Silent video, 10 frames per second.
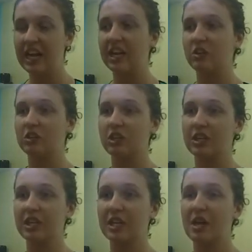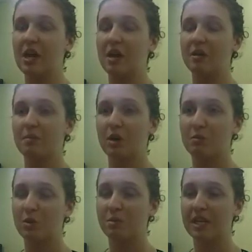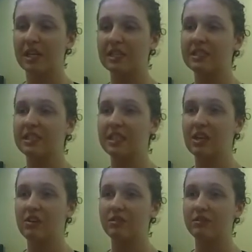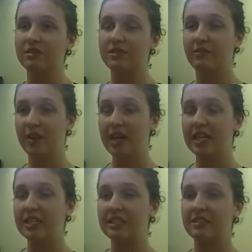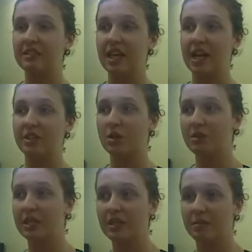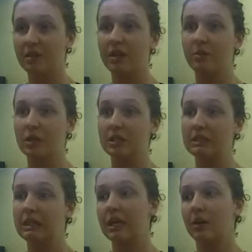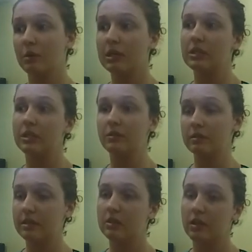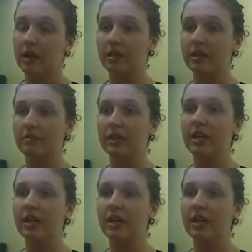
It'll turn it purple because it tells the veins that I don't need any blood when I really do. It's still kind of living.